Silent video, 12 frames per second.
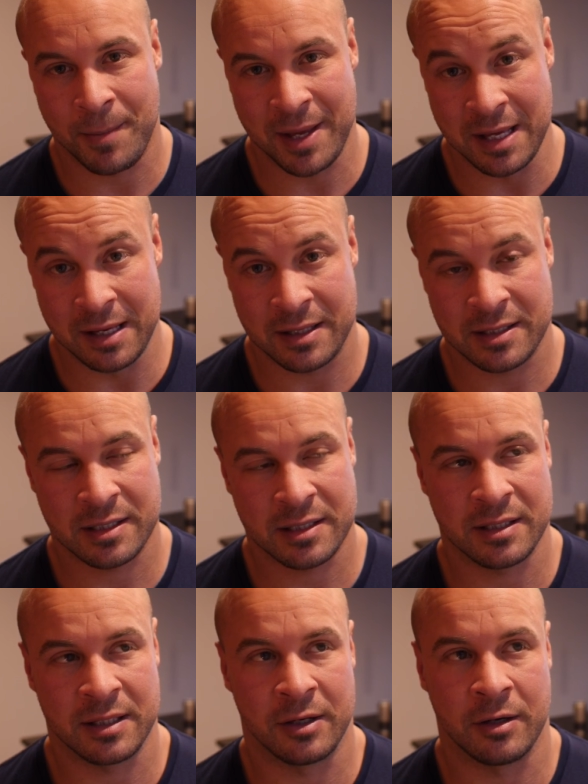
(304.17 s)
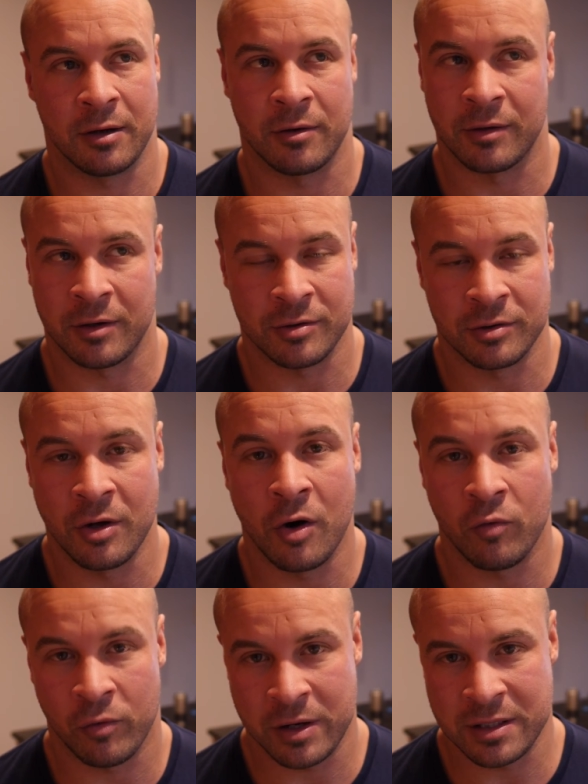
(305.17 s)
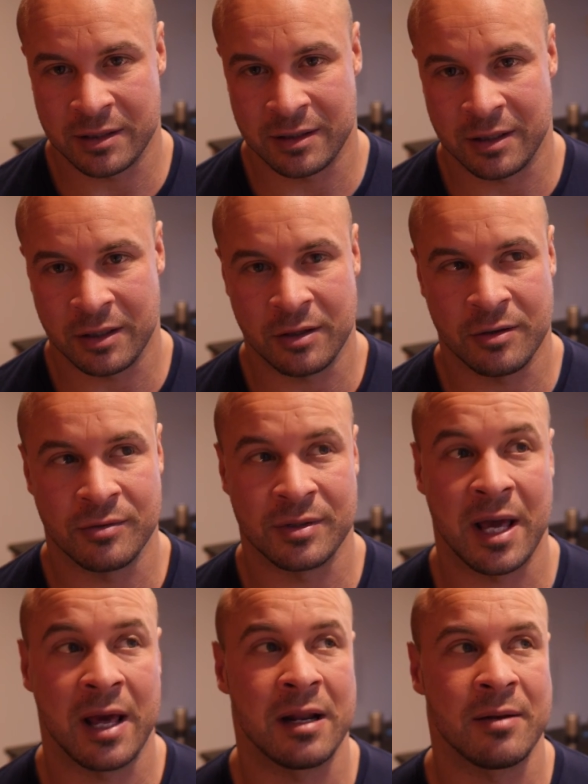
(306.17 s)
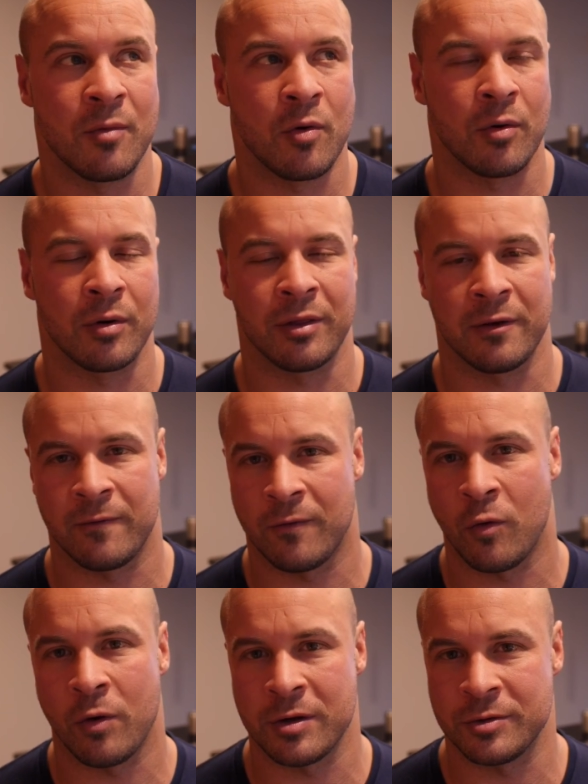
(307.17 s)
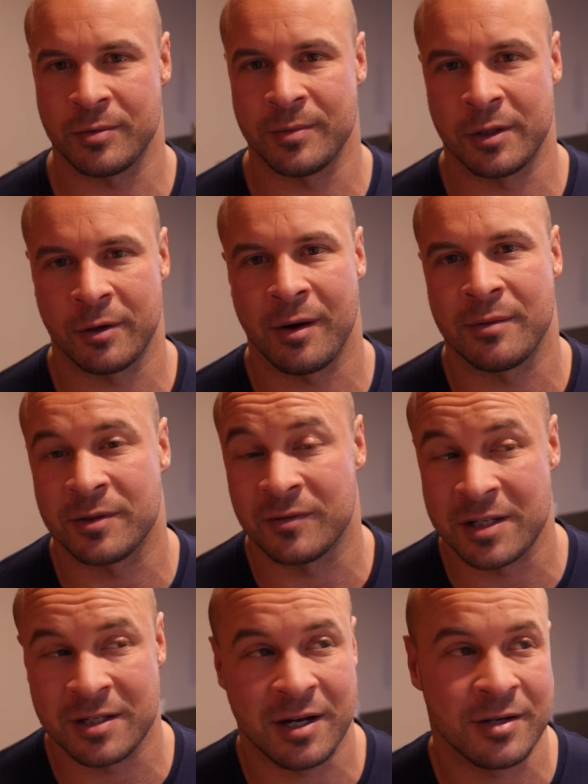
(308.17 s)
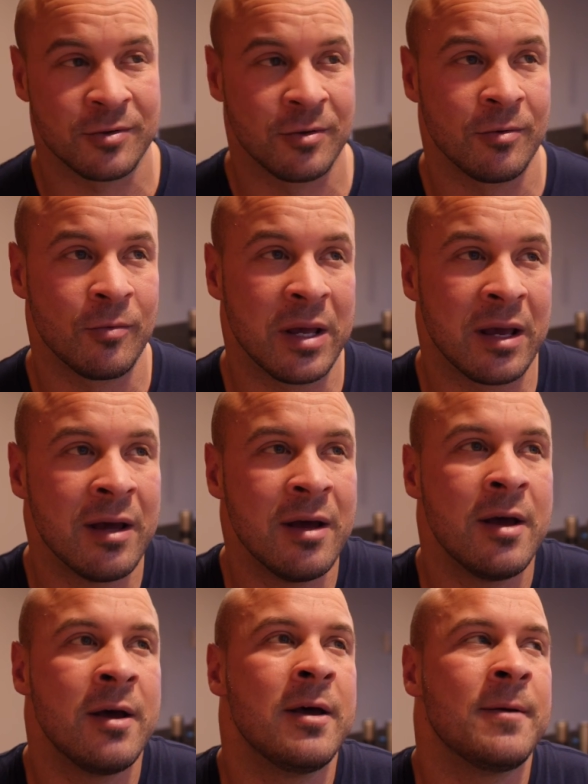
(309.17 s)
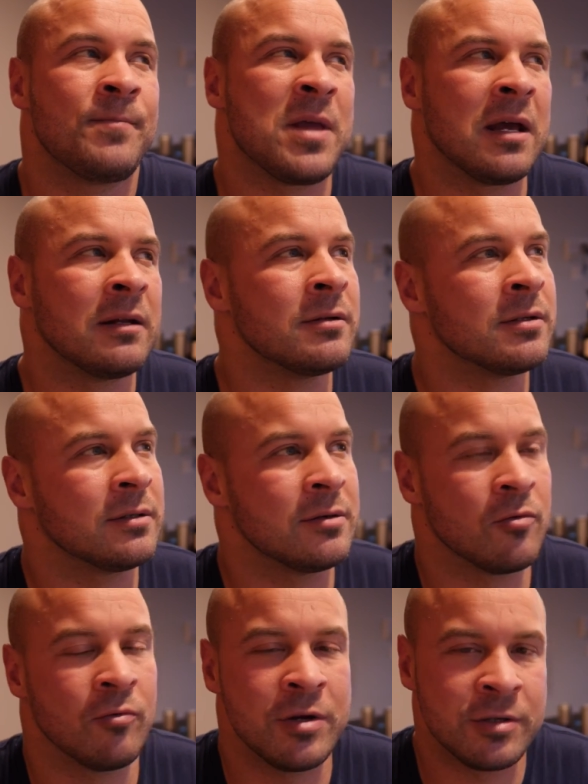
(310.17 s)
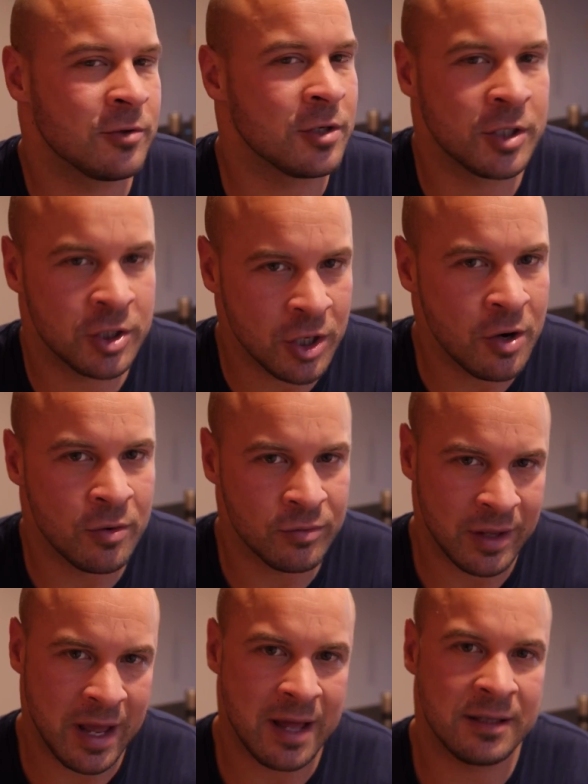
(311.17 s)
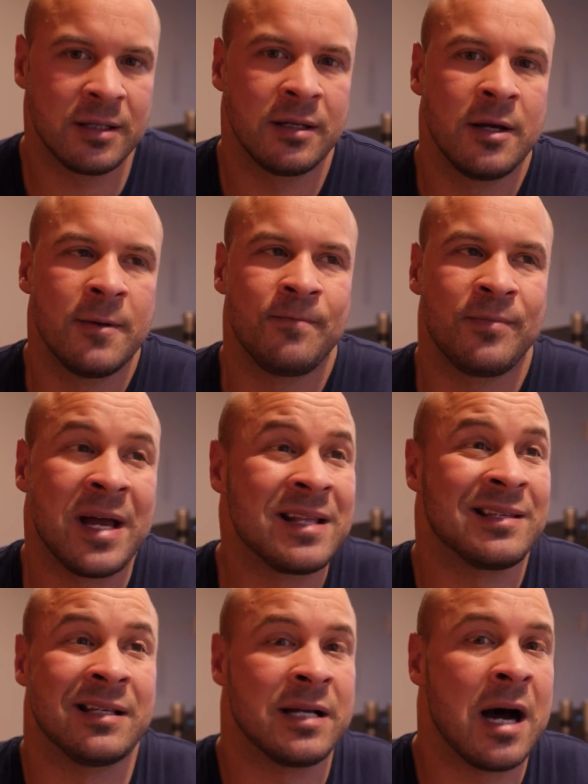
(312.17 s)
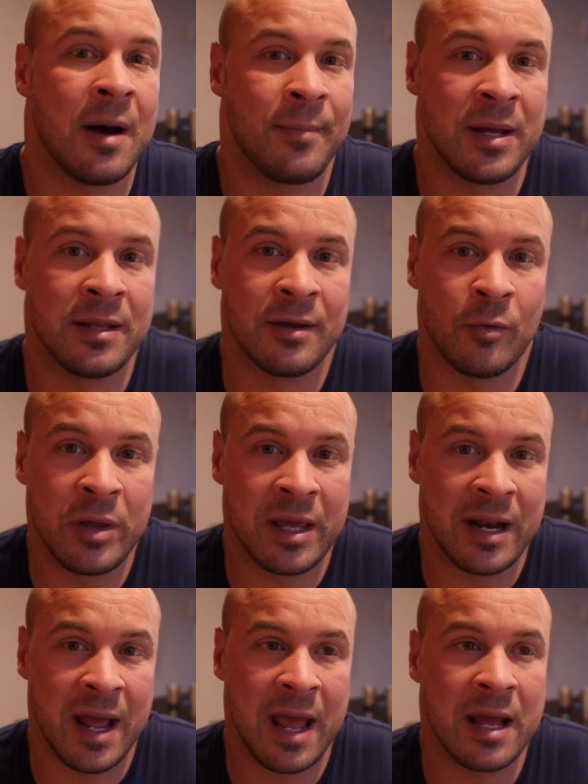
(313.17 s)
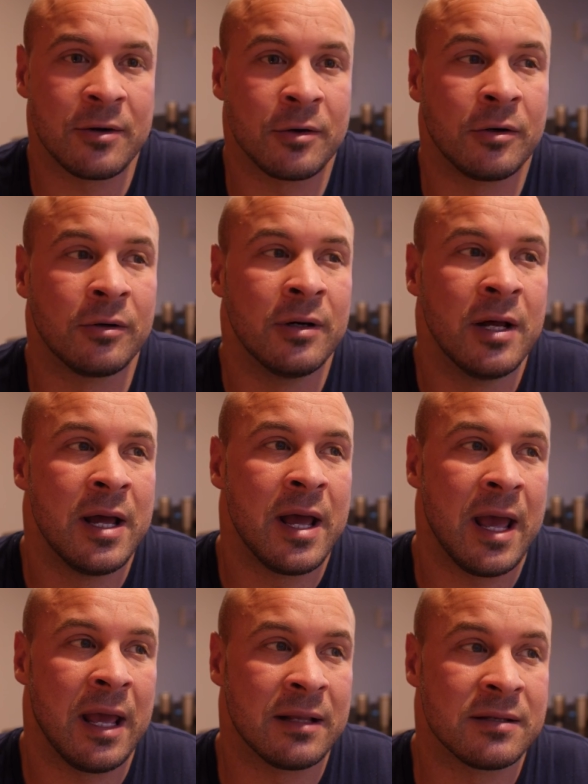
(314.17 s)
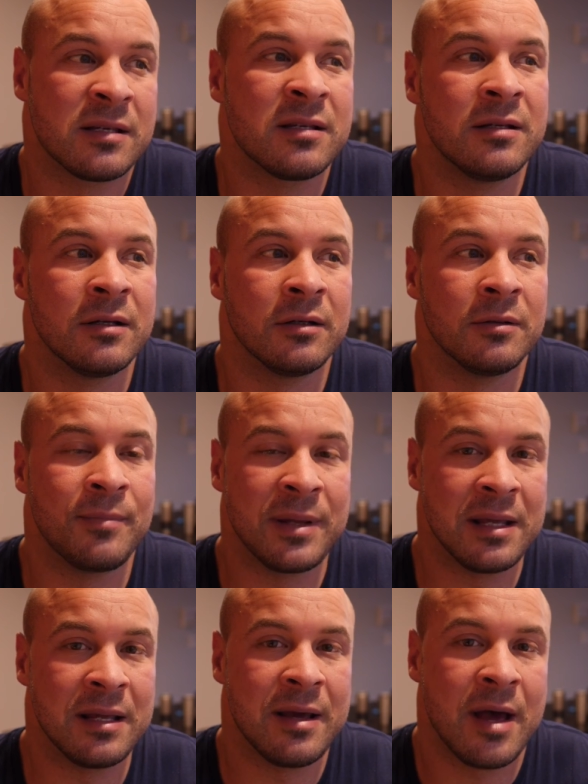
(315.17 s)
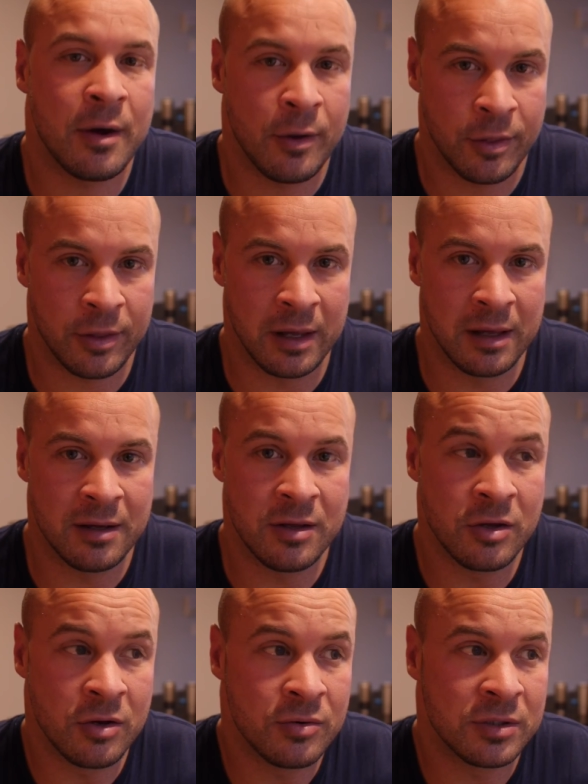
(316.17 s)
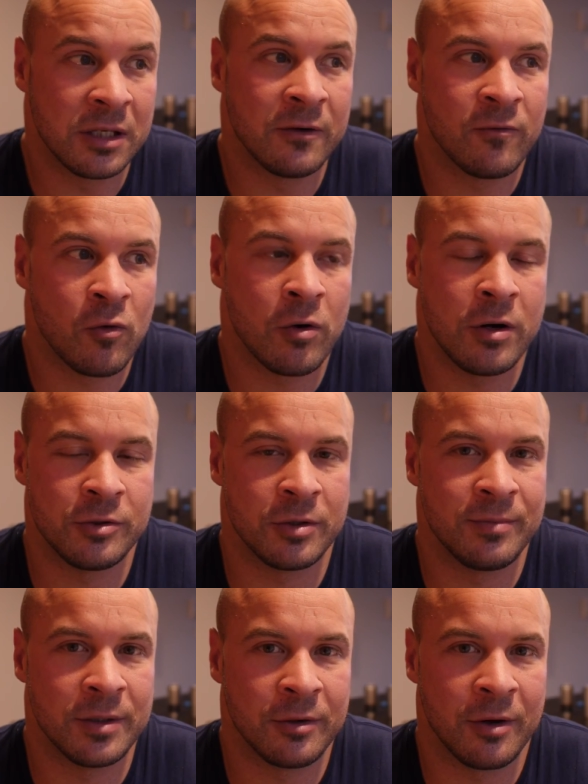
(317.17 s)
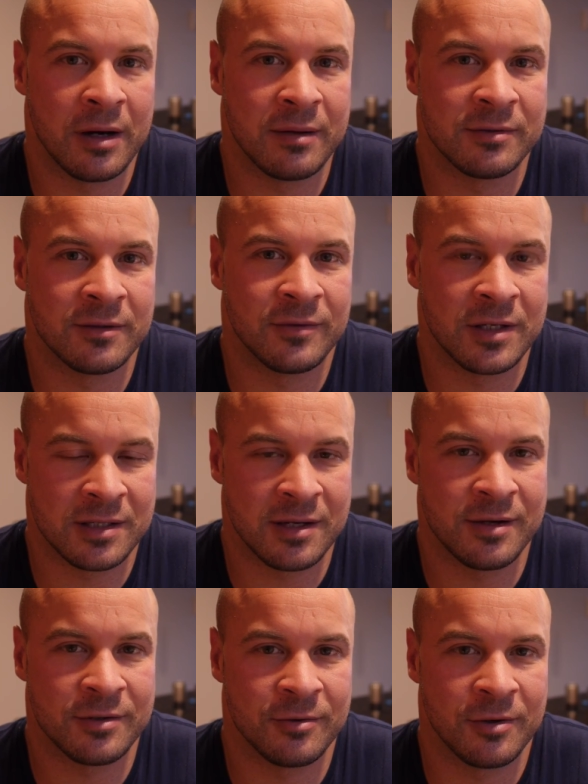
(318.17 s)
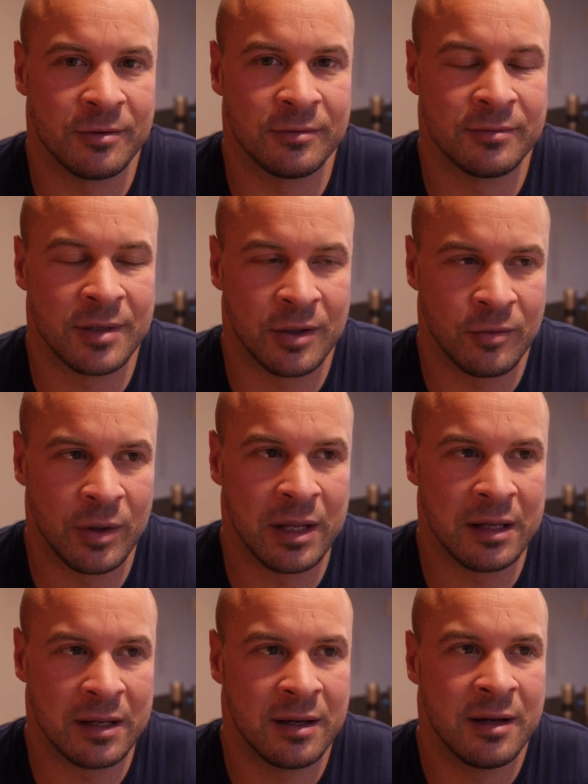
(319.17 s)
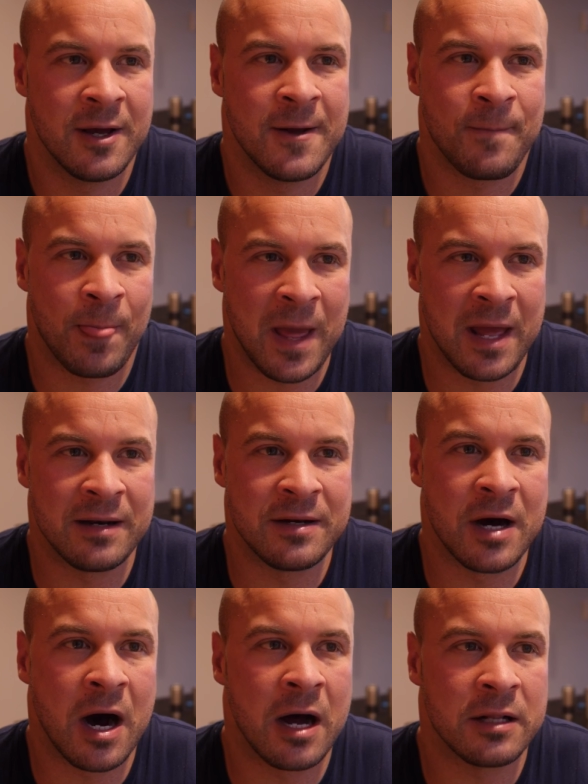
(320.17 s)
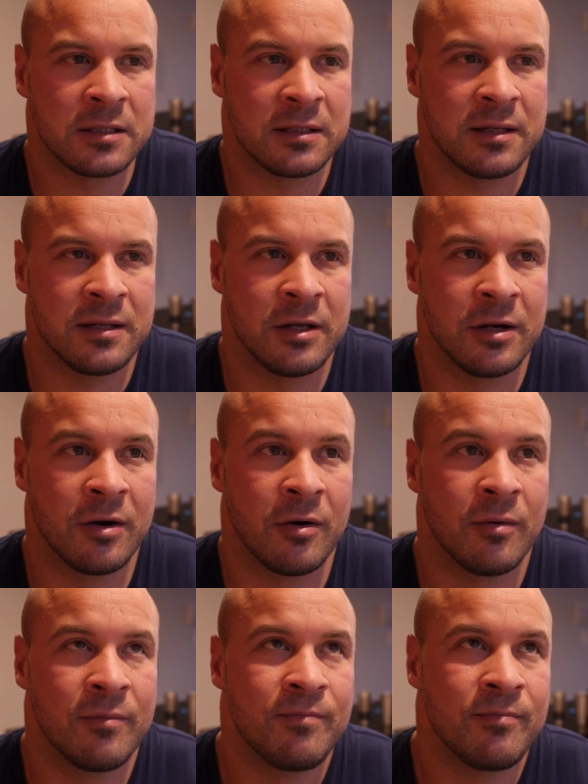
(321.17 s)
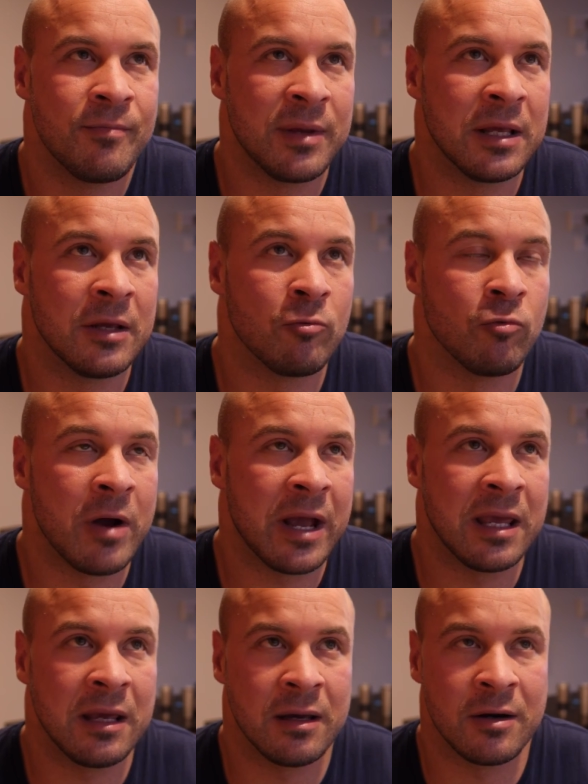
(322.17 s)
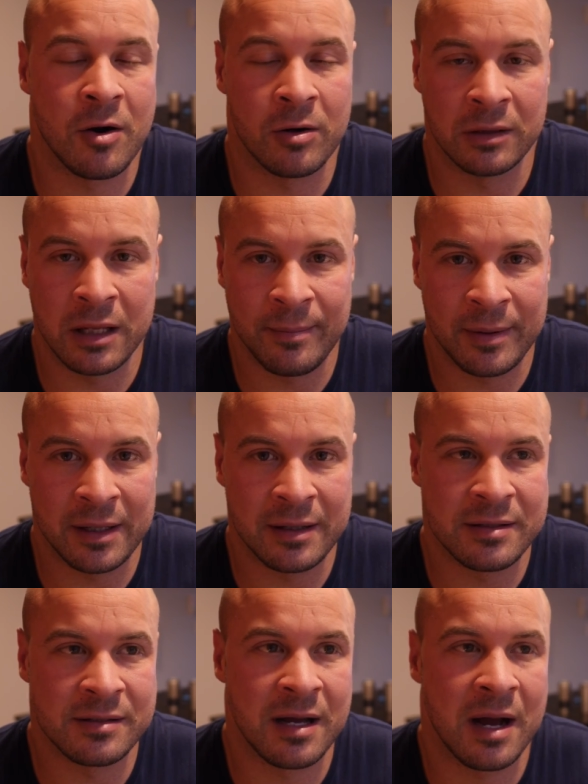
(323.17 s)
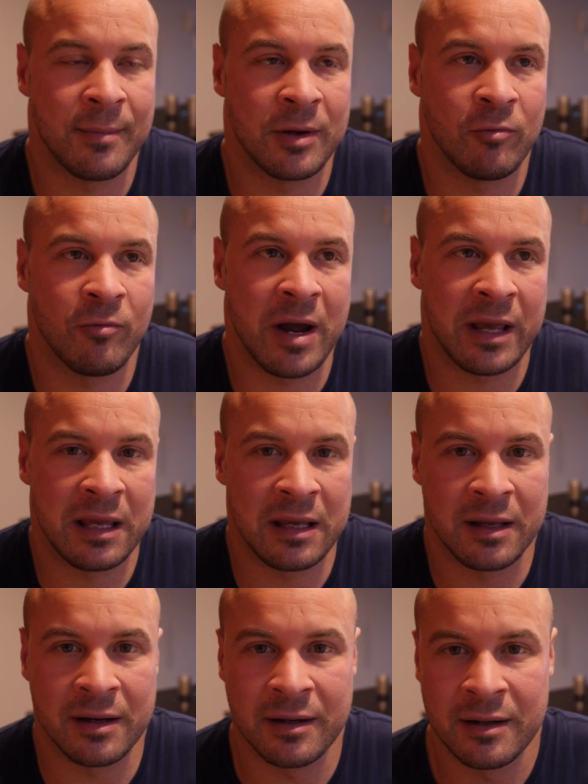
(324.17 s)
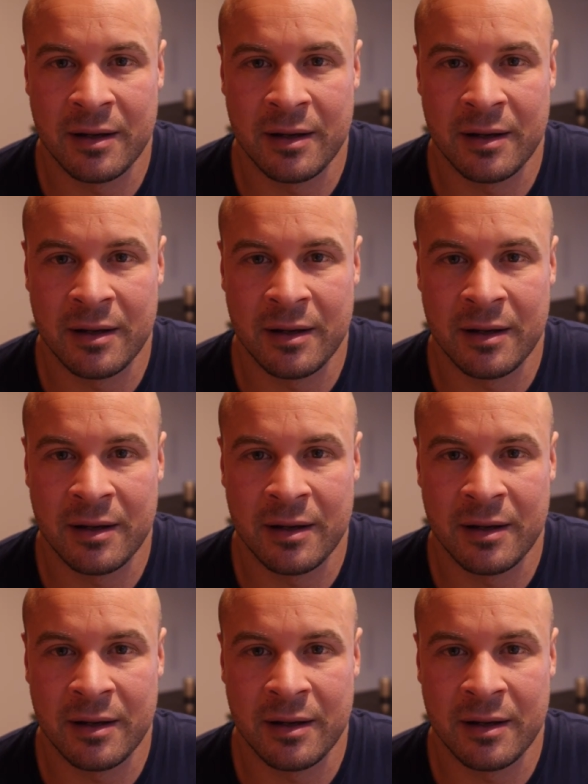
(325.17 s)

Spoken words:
peaks. You know, there's no reason to use any more than 400 milligrams of testosterone a week. And research has shown that that's the top end that we can handle and still be healthy, using 400 milligrams of testosterone a week and not, you know, be wrecking our lipids, not be wrecking